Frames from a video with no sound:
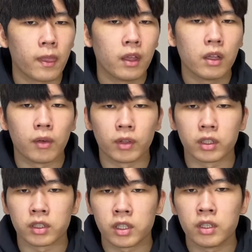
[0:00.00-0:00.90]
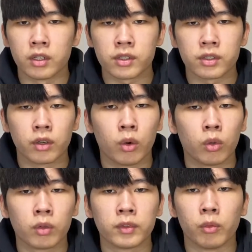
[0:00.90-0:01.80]
Uh, volunteers all
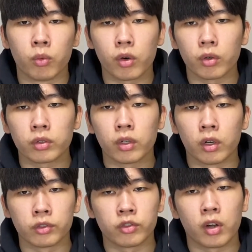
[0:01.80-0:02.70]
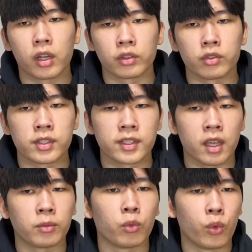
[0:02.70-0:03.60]
over the world are trying to save
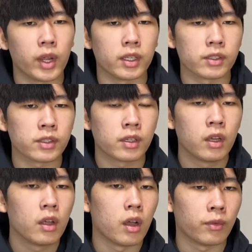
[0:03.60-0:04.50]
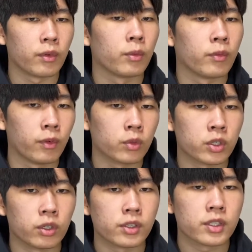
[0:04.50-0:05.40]
whales from
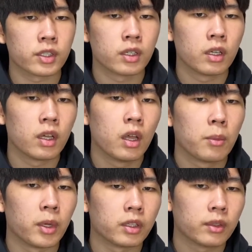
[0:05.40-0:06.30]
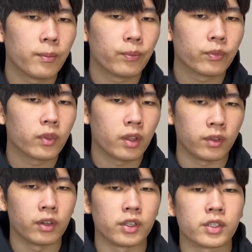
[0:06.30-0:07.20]
vultures, but there
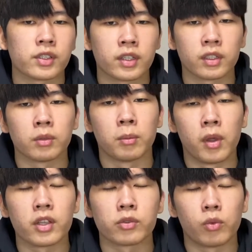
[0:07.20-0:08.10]
is still much work